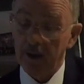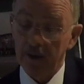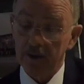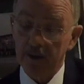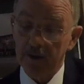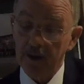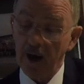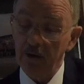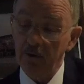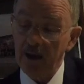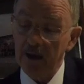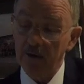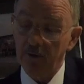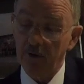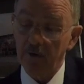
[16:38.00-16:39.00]
The diary
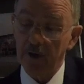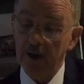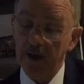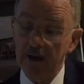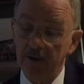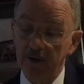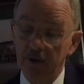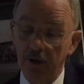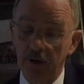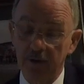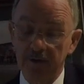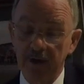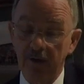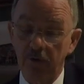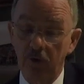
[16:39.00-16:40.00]
entry in
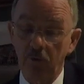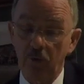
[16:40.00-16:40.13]
1837